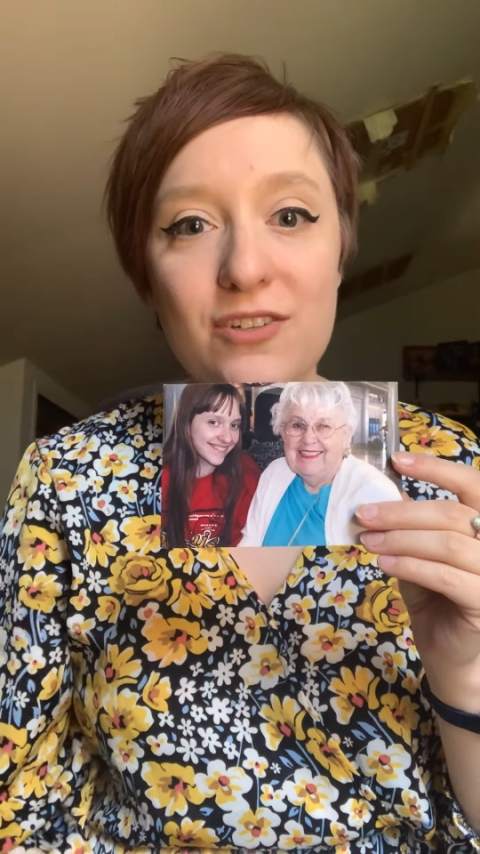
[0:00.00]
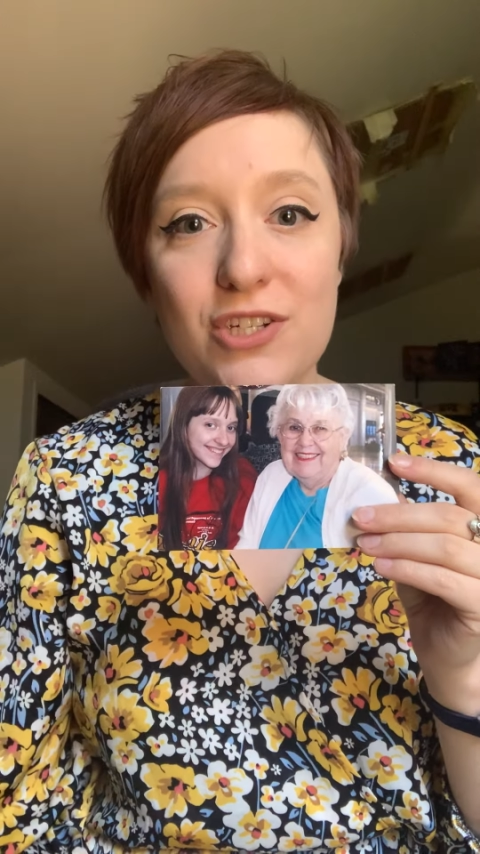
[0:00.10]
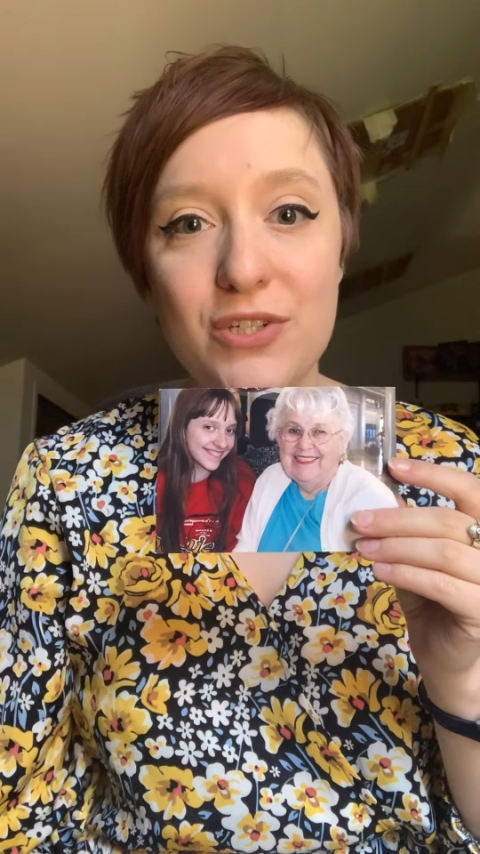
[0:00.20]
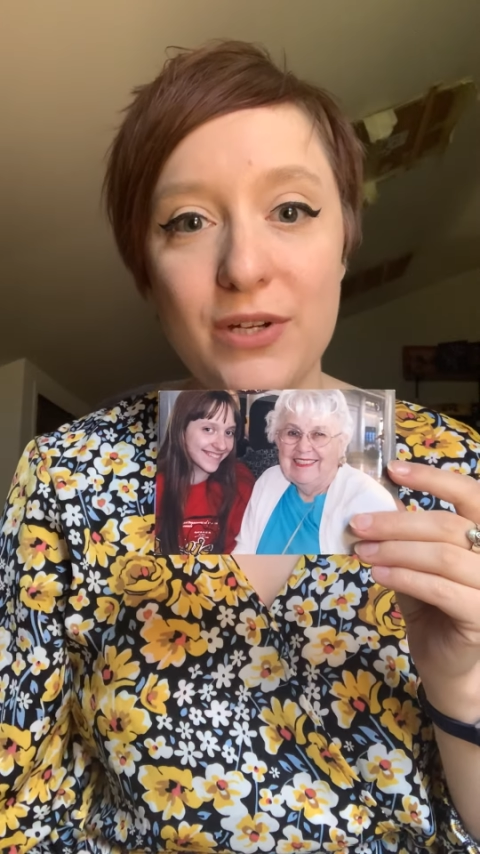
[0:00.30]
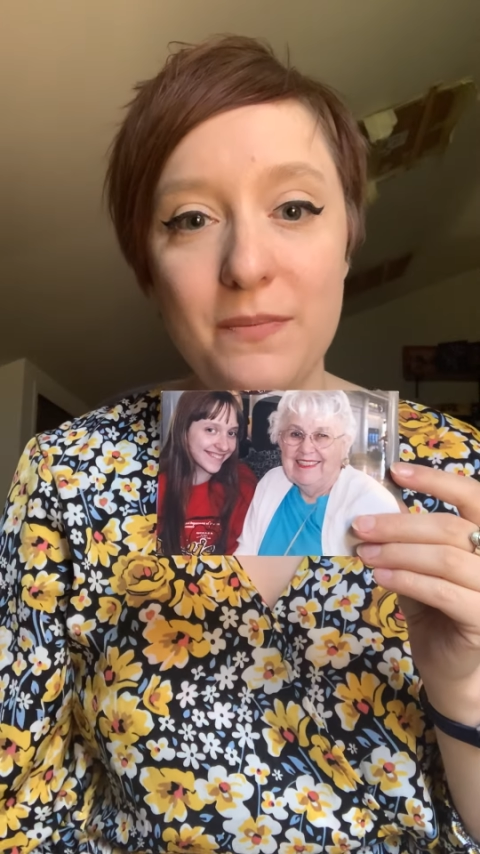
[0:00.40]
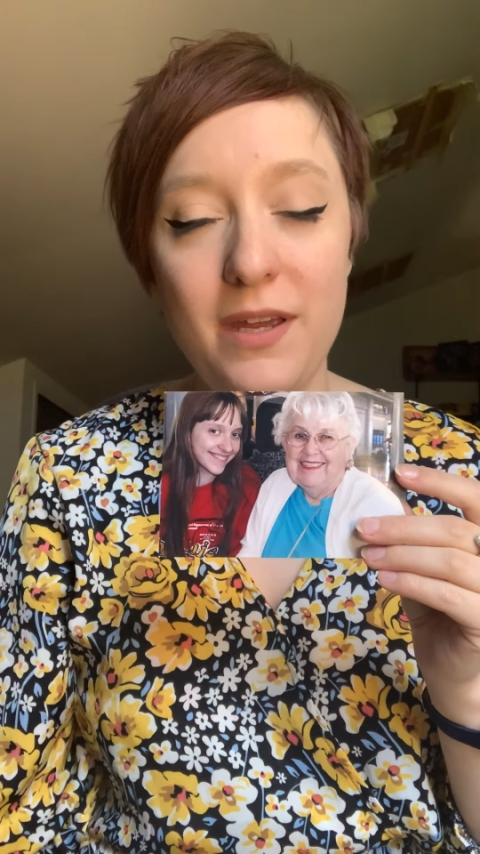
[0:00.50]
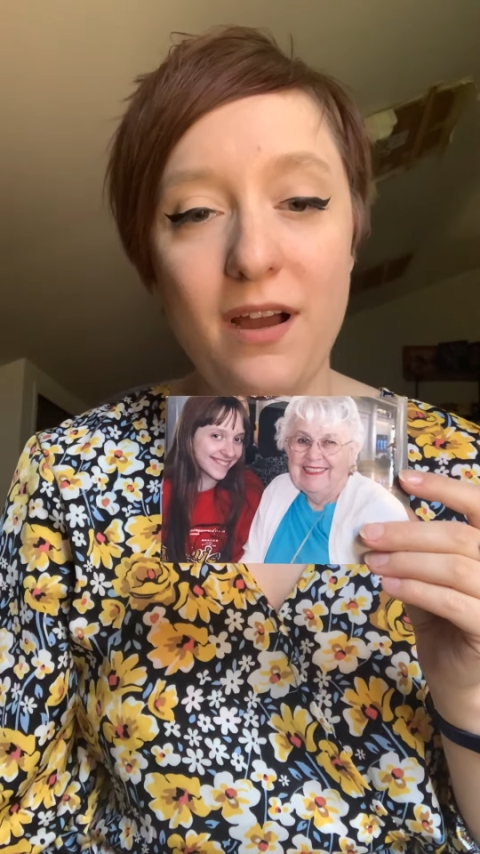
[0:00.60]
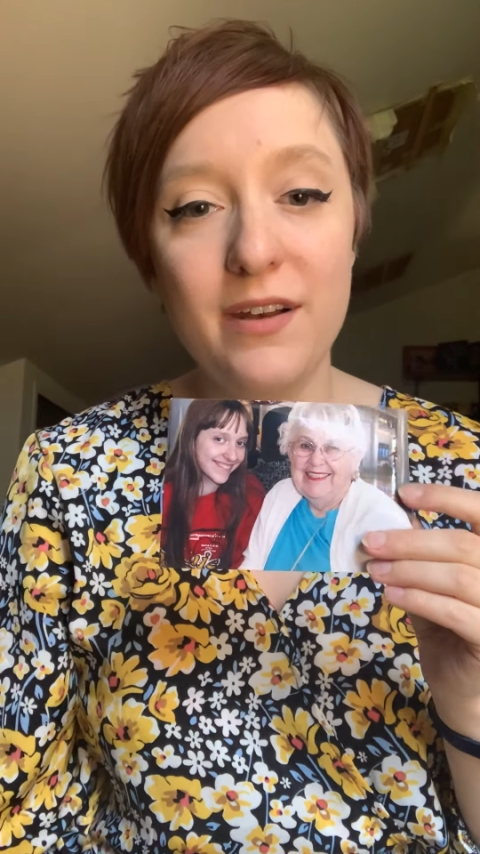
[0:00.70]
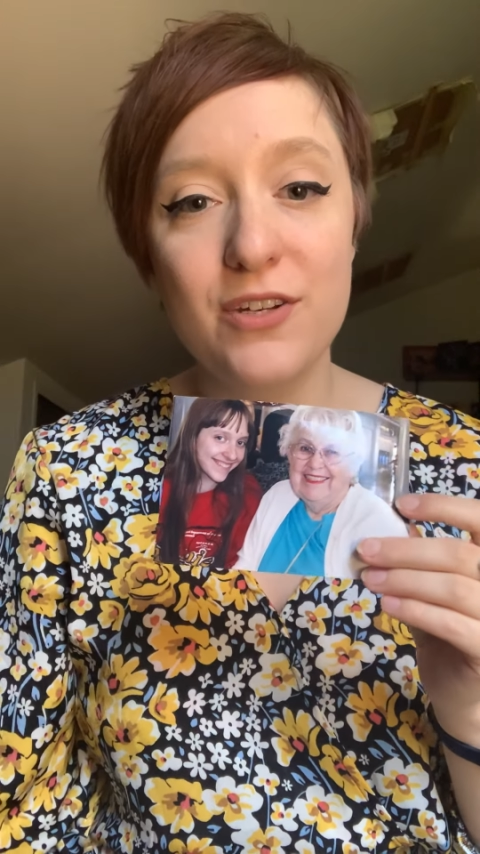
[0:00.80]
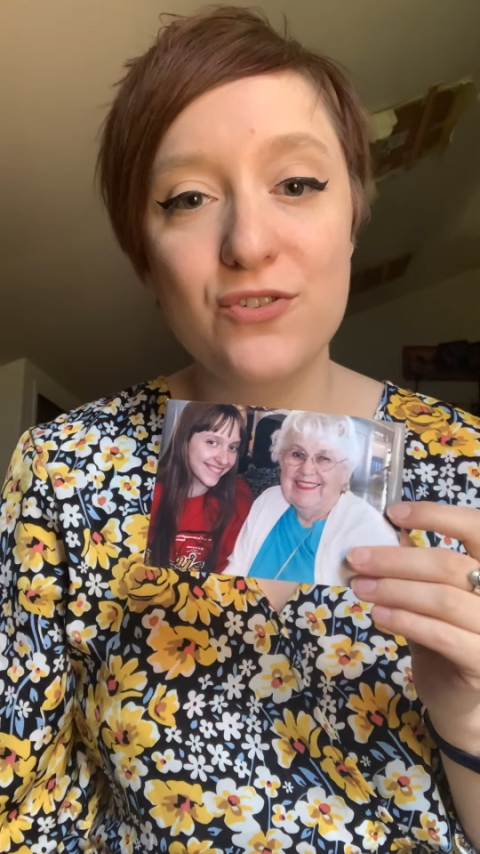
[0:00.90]
She took me
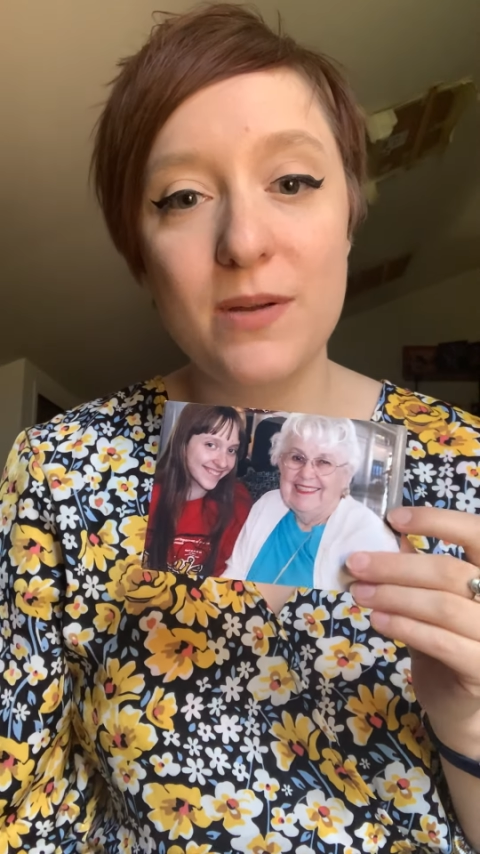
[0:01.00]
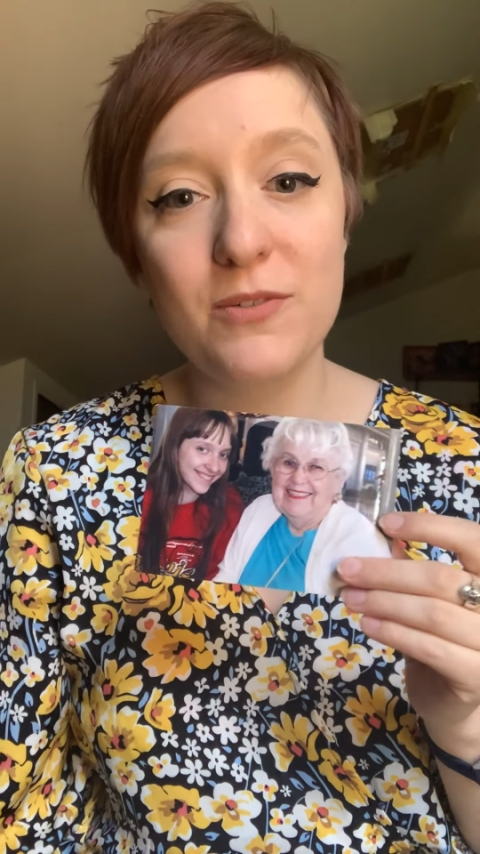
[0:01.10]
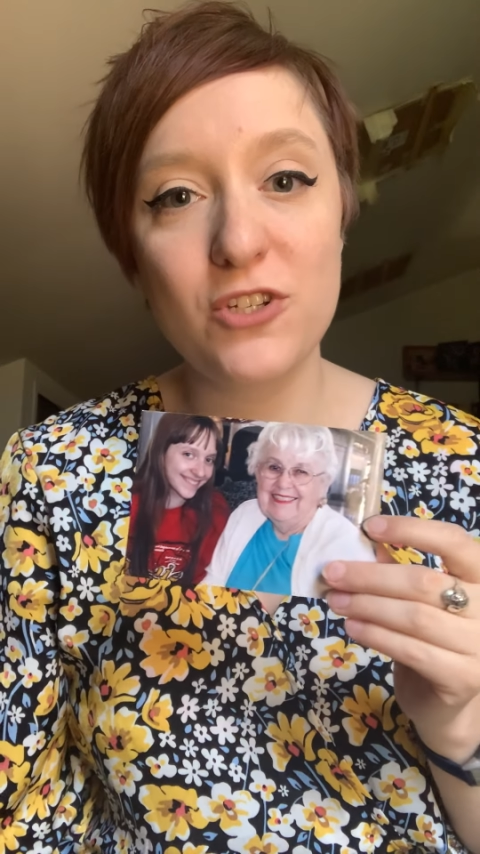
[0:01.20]
on a trip